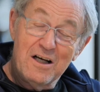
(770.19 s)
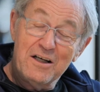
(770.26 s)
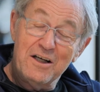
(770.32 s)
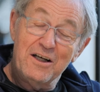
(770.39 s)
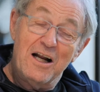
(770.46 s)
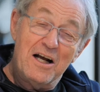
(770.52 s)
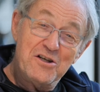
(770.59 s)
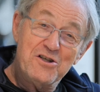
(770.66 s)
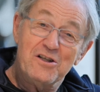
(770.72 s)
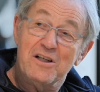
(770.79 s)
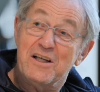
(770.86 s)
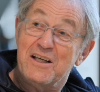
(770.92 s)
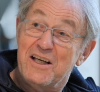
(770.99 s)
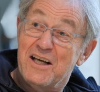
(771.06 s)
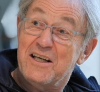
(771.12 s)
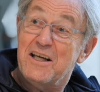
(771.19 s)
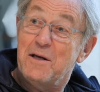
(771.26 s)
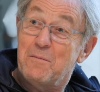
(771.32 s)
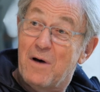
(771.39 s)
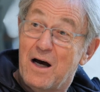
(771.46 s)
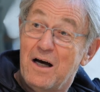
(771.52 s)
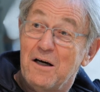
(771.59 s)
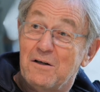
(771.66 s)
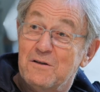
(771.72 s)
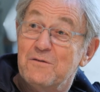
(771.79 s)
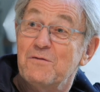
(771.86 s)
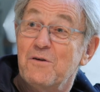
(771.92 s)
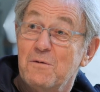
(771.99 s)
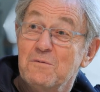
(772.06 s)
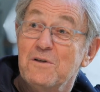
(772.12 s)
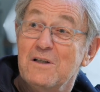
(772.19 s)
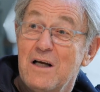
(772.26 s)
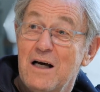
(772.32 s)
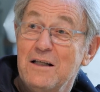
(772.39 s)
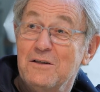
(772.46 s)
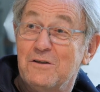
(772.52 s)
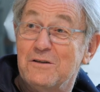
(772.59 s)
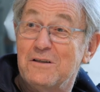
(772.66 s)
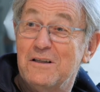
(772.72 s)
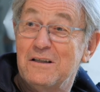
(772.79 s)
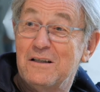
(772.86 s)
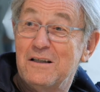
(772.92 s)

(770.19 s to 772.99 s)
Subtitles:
can actually kick him out from the canon.